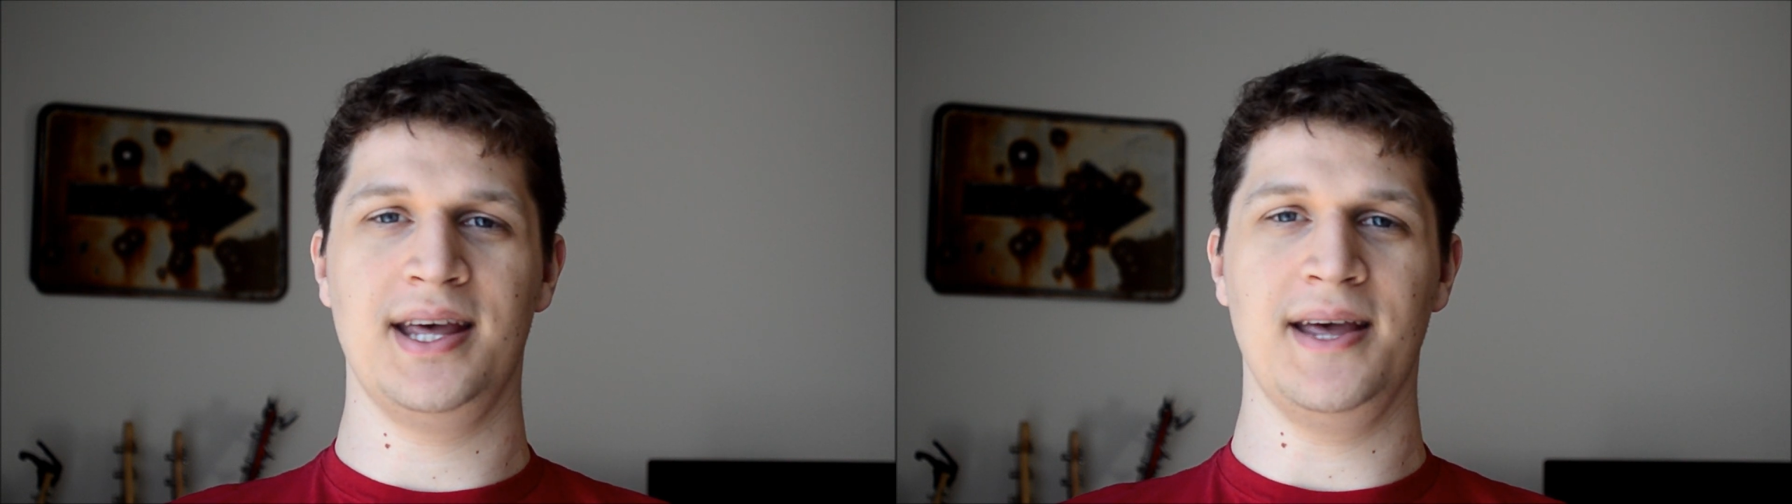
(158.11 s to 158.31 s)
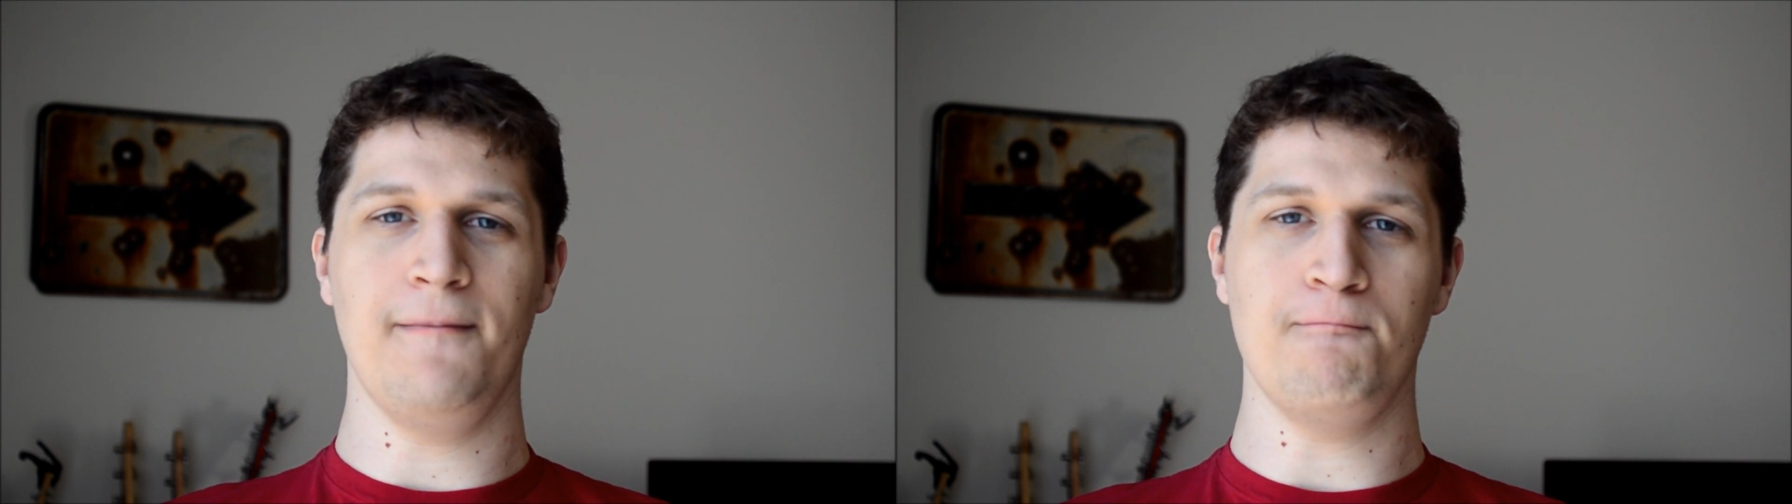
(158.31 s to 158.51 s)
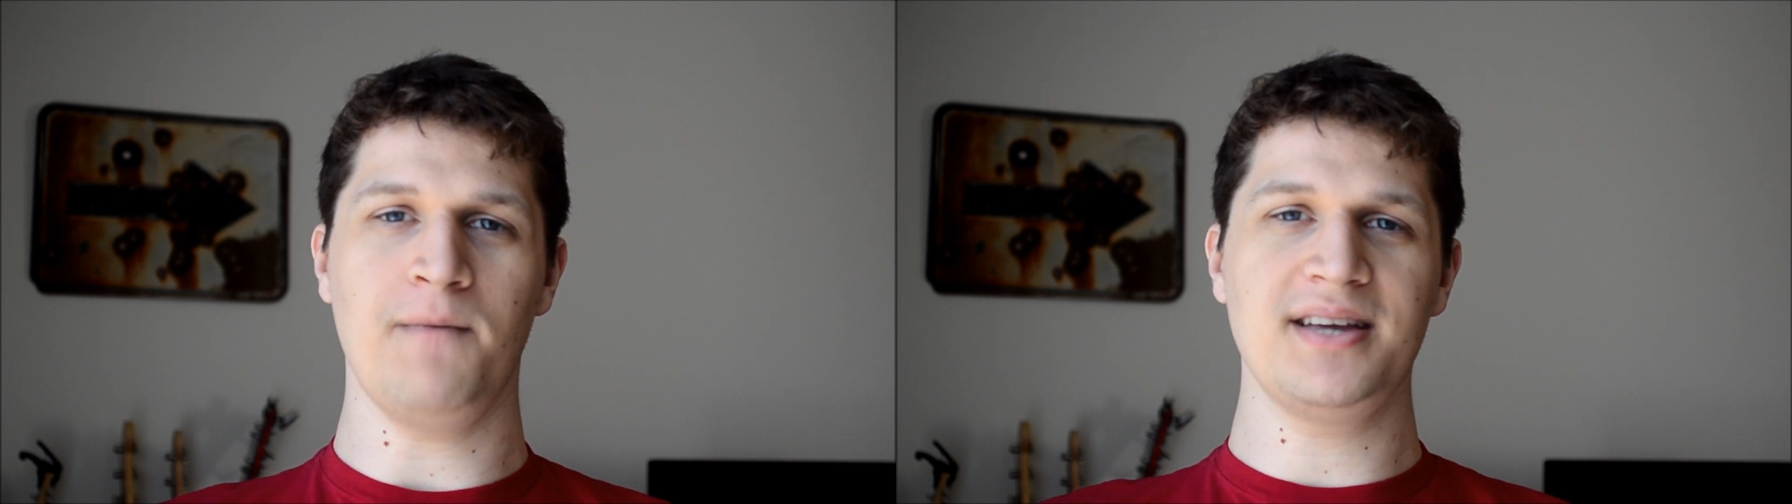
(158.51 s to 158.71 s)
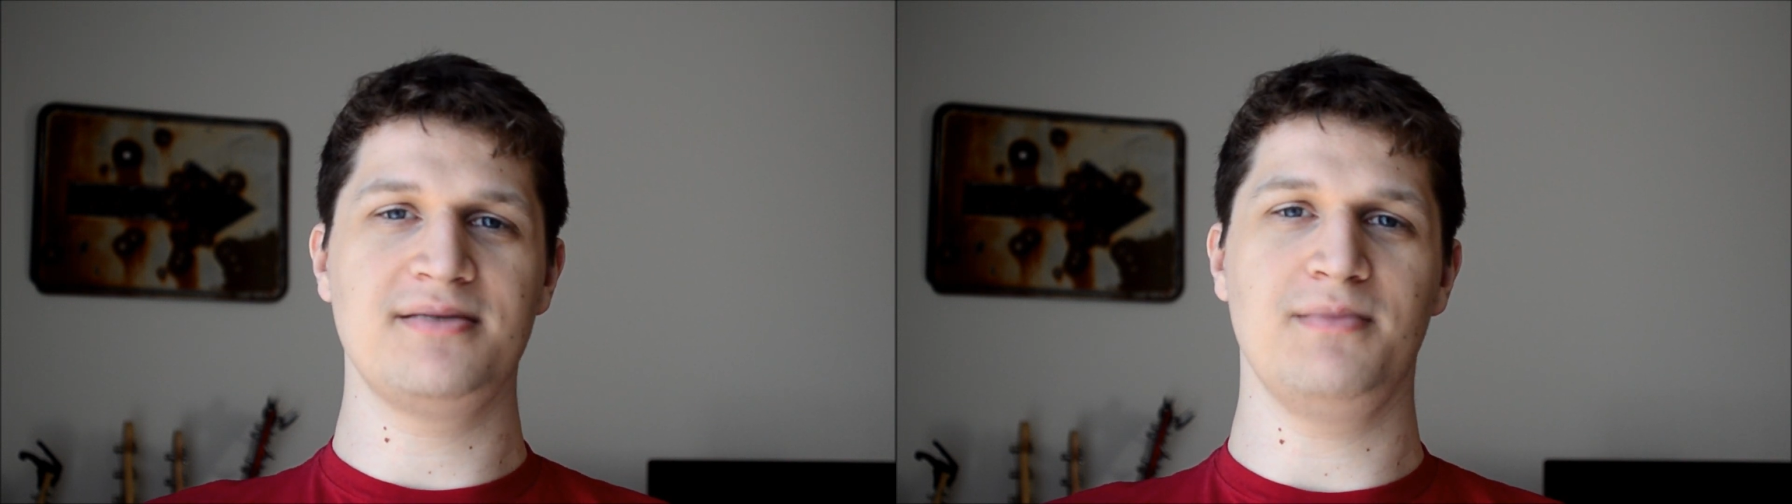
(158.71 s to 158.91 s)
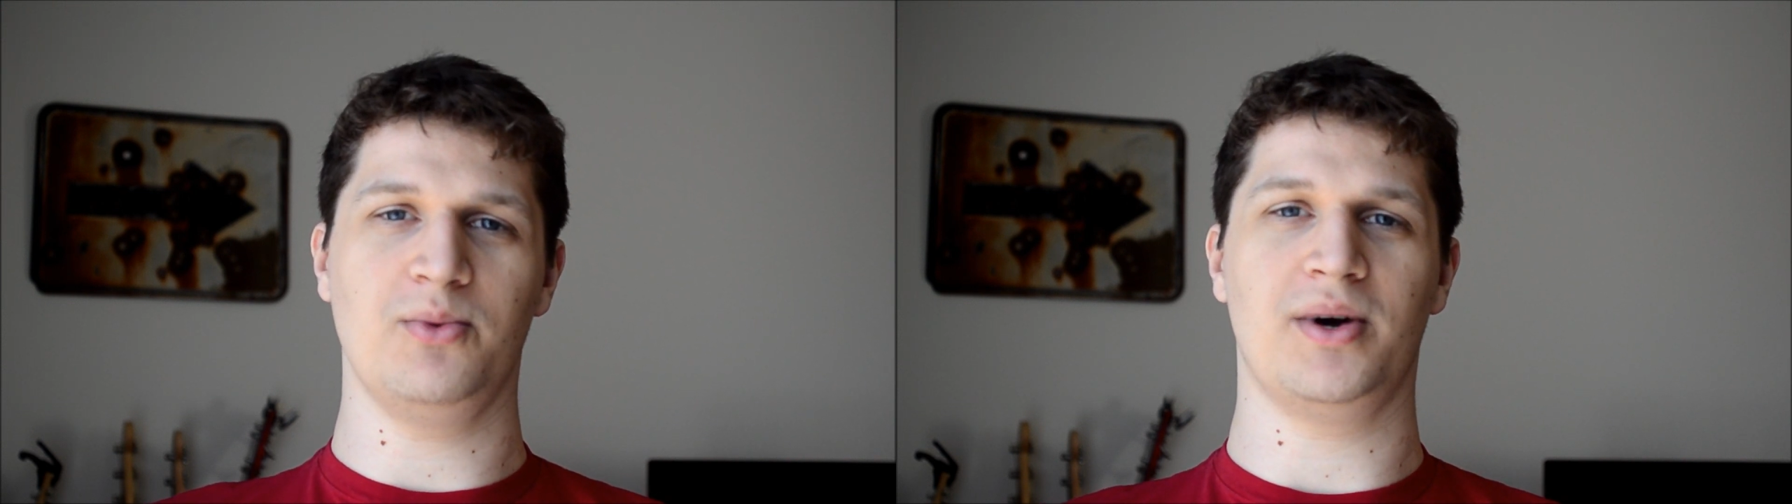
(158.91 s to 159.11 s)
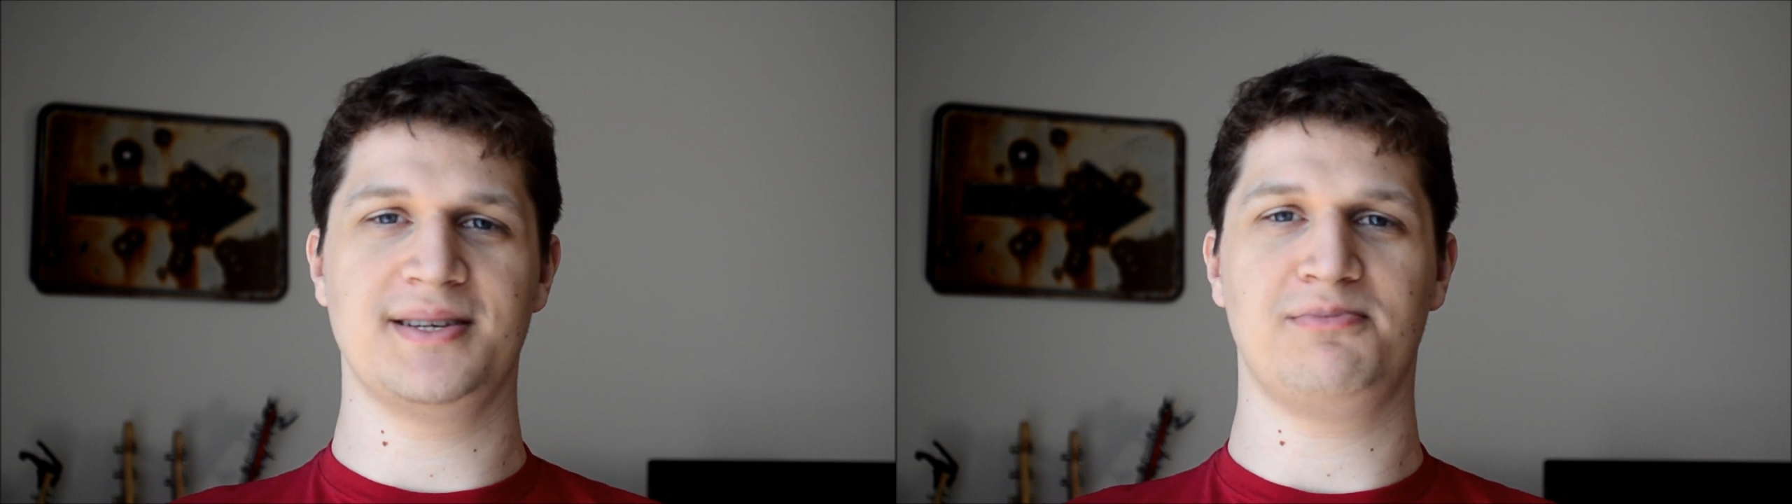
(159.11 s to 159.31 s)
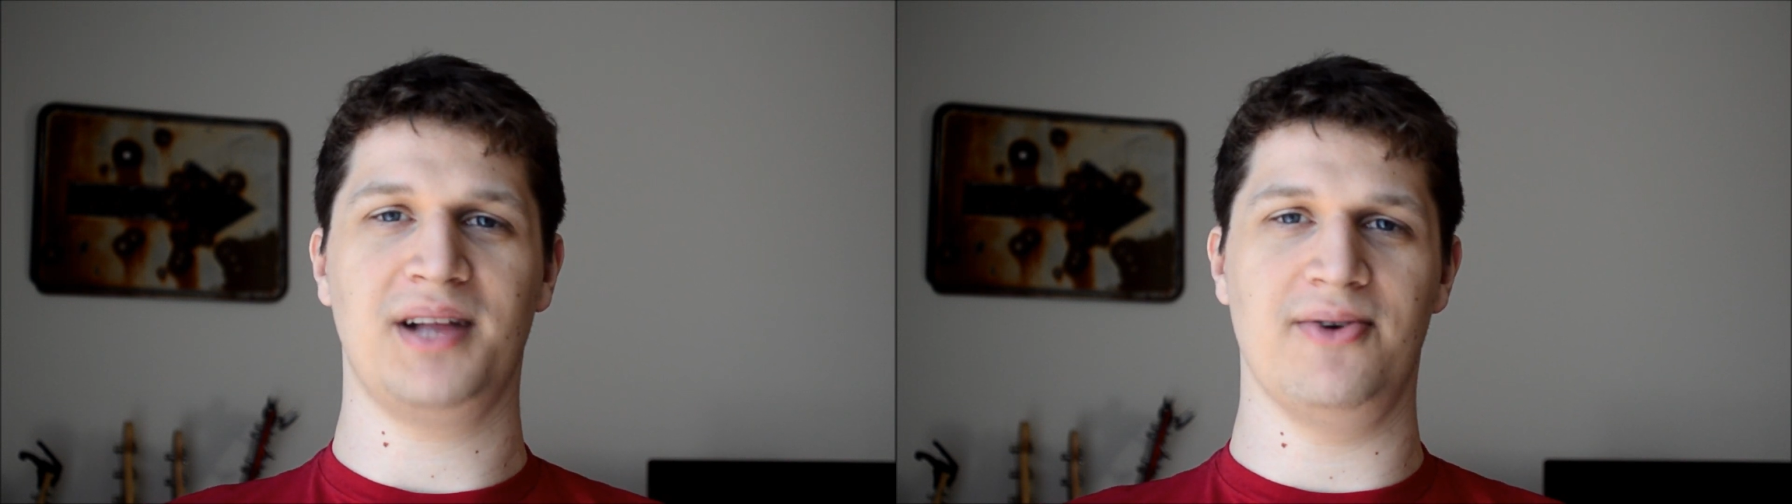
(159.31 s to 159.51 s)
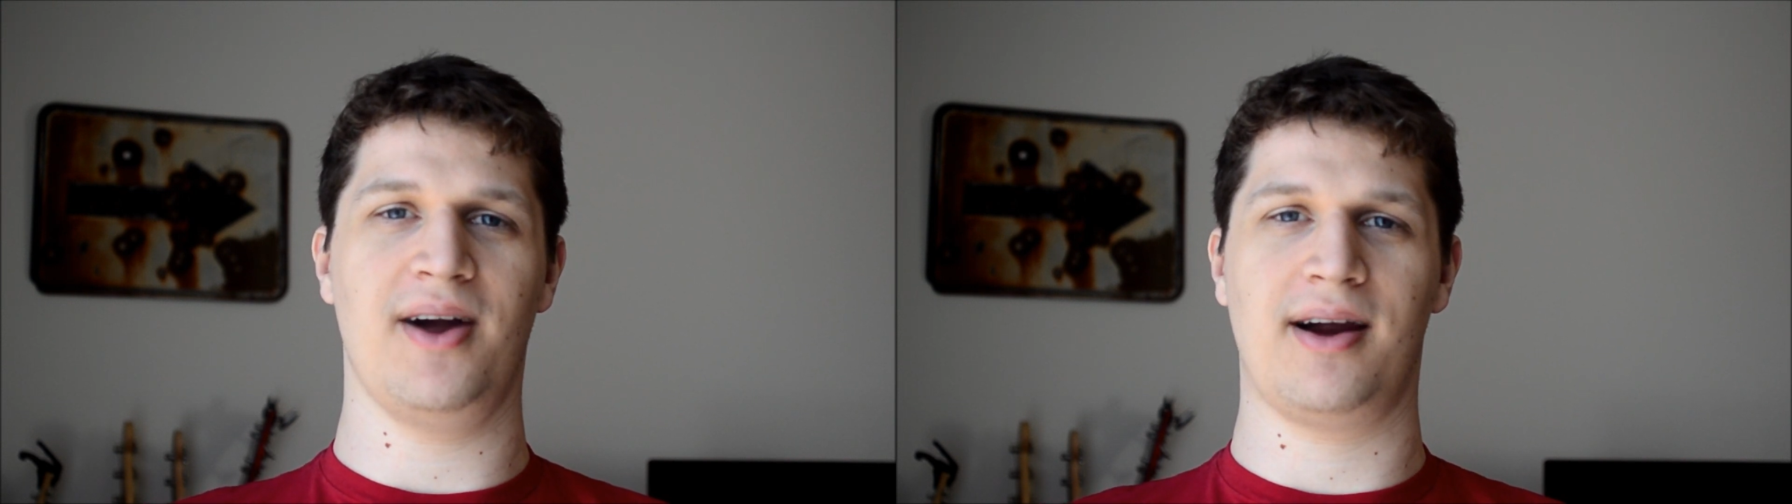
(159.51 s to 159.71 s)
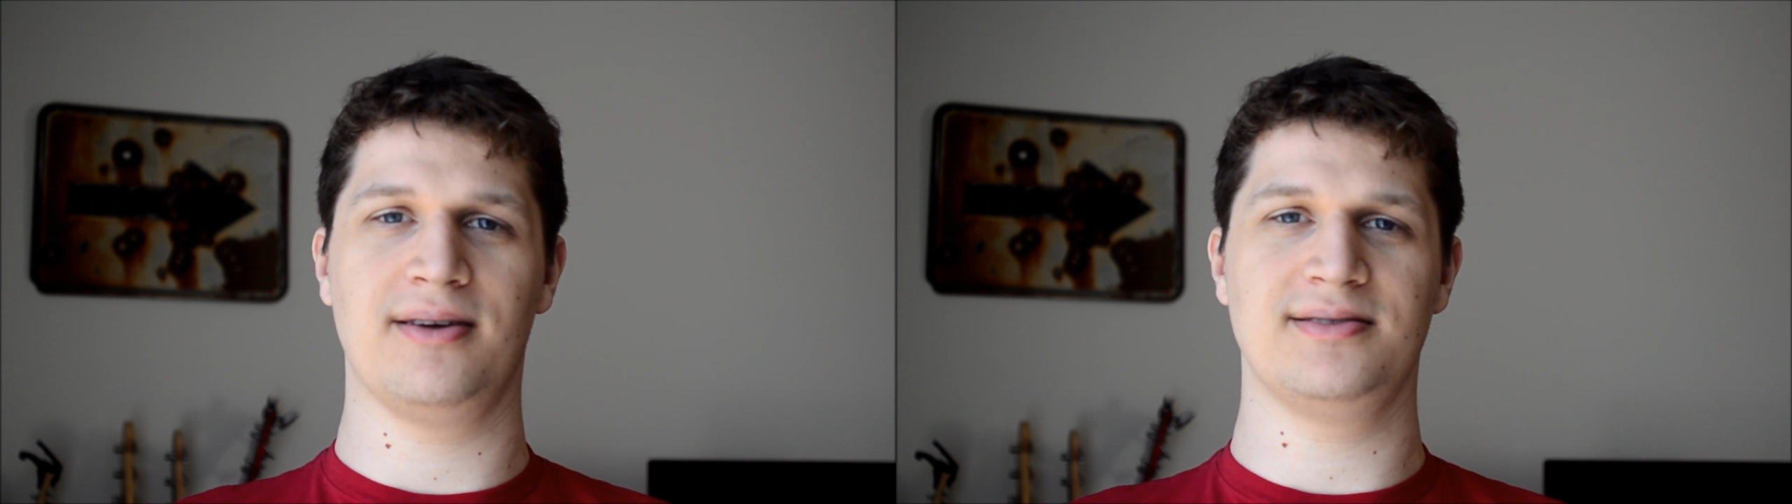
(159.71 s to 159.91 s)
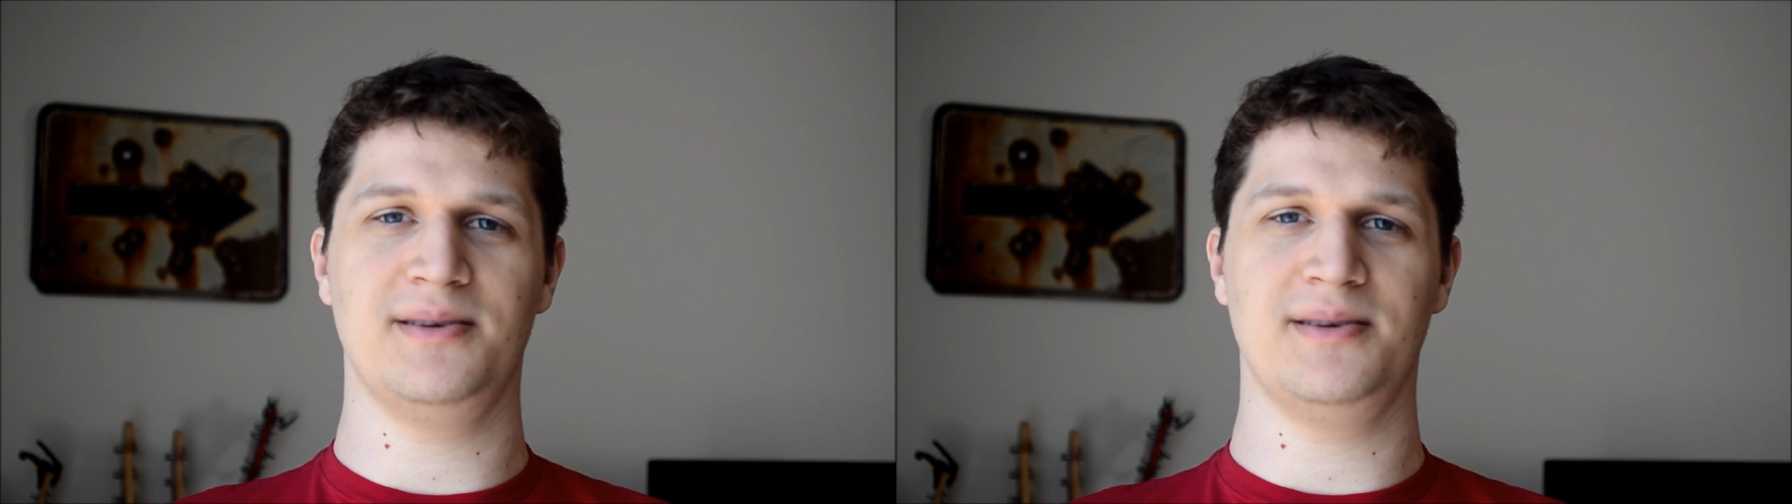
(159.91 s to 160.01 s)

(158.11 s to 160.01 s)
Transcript: it makes me want to play records.